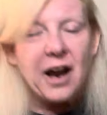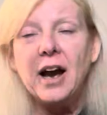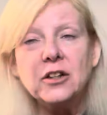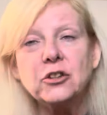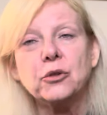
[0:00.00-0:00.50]

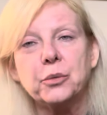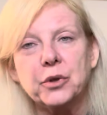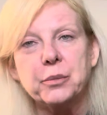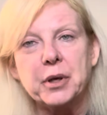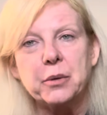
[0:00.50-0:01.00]
I should
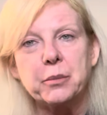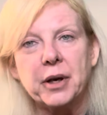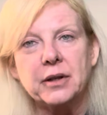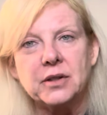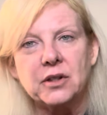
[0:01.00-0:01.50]
really be in
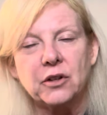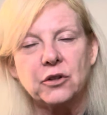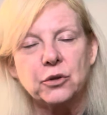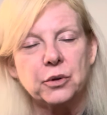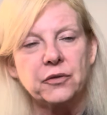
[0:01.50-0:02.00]
bed instead of
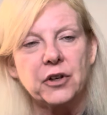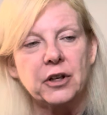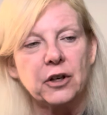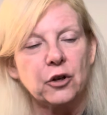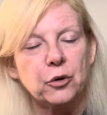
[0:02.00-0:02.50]
doing a
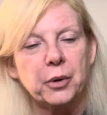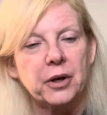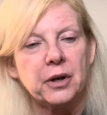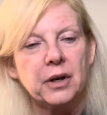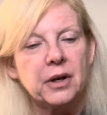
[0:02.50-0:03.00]
video,
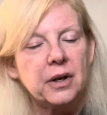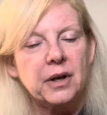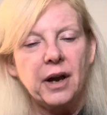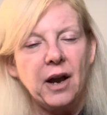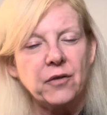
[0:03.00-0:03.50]
but
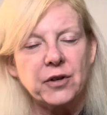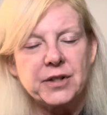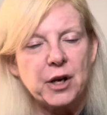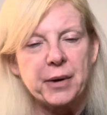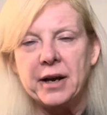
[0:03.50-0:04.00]
every
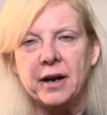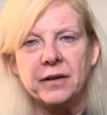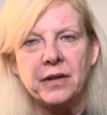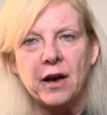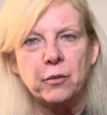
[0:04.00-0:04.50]
time I
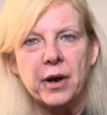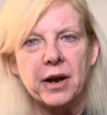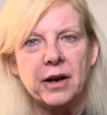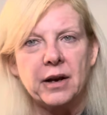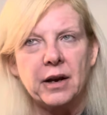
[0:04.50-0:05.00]
head that
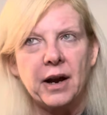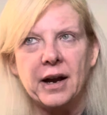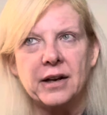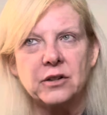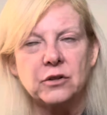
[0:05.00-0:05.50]
way,
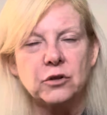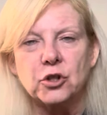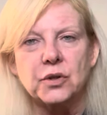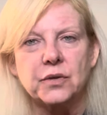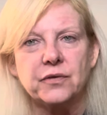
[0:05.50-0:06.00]
I
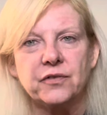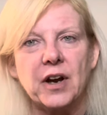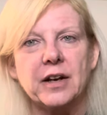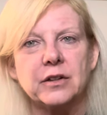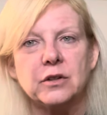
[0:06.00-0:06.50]
just
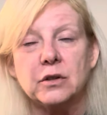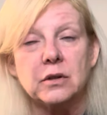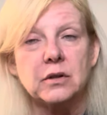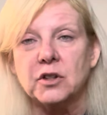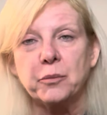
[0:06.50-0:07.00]
find
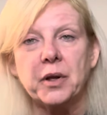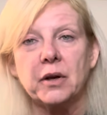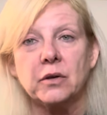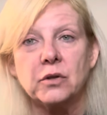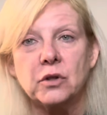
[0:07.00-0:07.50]
something
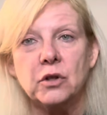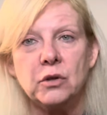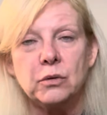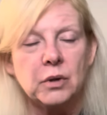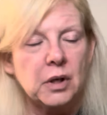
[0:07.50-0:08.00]
else to
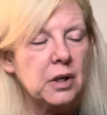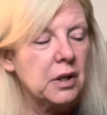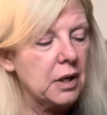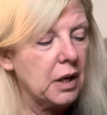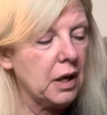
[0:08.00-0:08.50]
do.
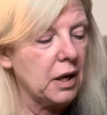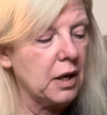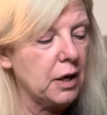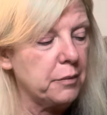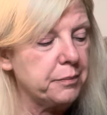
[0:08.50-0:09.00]

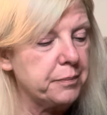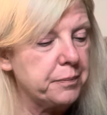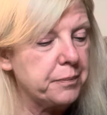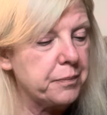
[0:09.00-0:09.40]
Um,